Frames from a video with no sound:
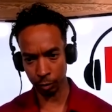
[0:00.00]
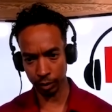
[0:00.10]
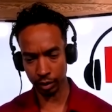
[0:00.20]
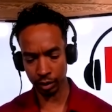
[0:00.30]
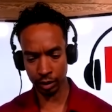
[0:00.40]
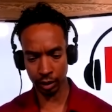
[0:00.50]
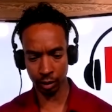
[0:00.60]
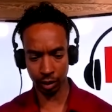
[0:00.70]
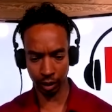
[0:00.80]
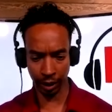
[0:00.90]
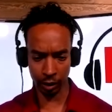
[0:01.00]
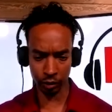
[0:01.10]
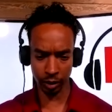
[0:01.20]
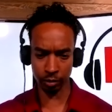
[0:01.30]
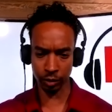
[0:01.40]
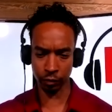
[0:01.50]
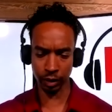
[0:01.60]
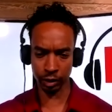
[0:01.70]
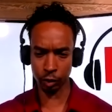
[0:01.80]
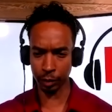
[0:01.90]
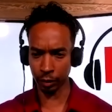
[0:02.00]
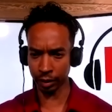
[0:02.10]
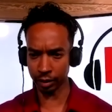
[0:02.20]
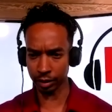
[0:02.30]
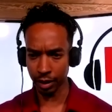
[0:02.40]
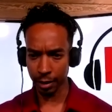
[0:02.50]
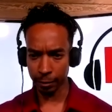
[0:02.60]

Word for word: but still allows them to experience